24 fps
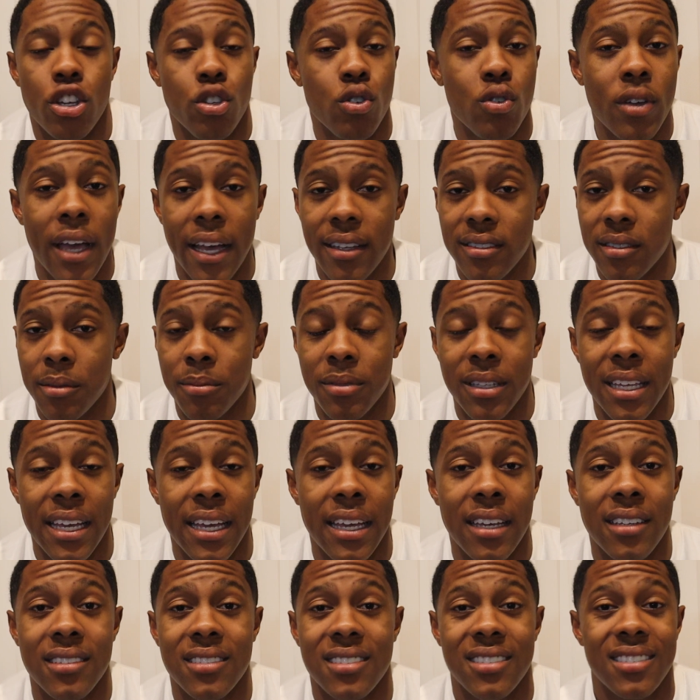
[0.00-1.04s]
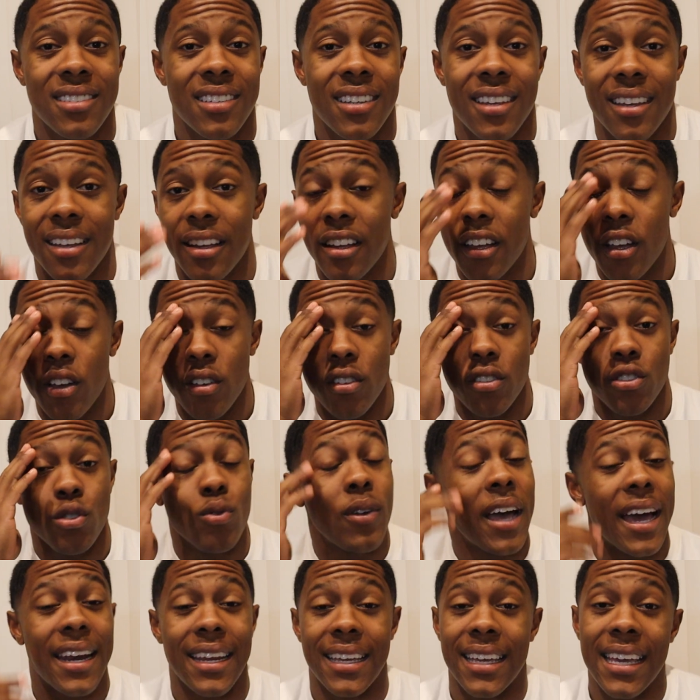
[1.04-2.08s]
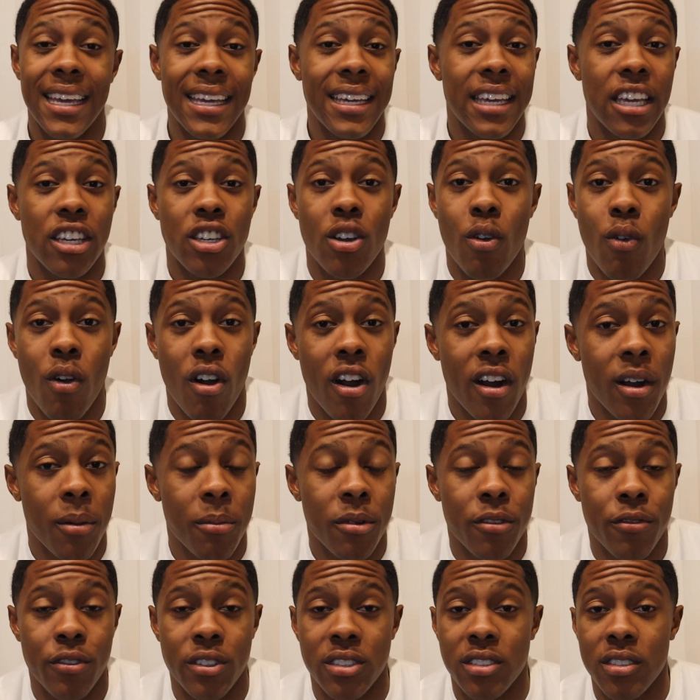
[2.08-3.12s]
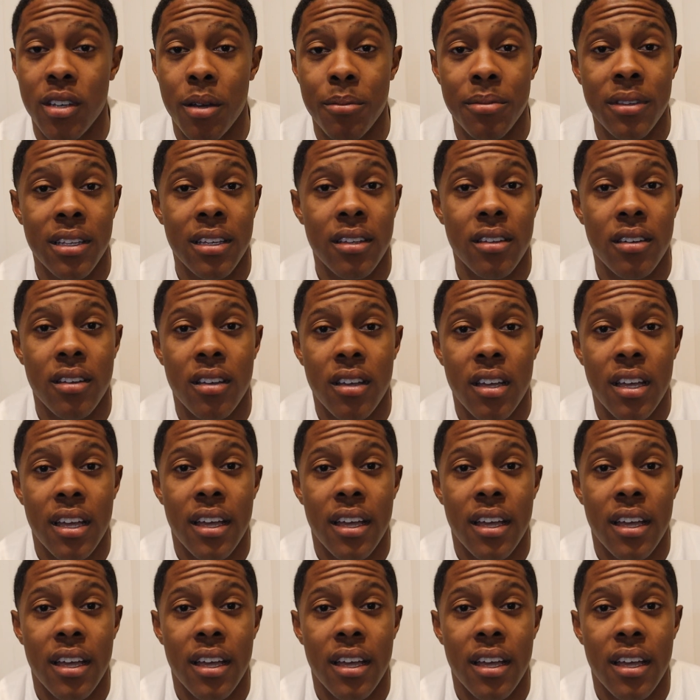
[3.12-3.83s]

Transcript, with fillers: You got some things, you got a kink in your armor for something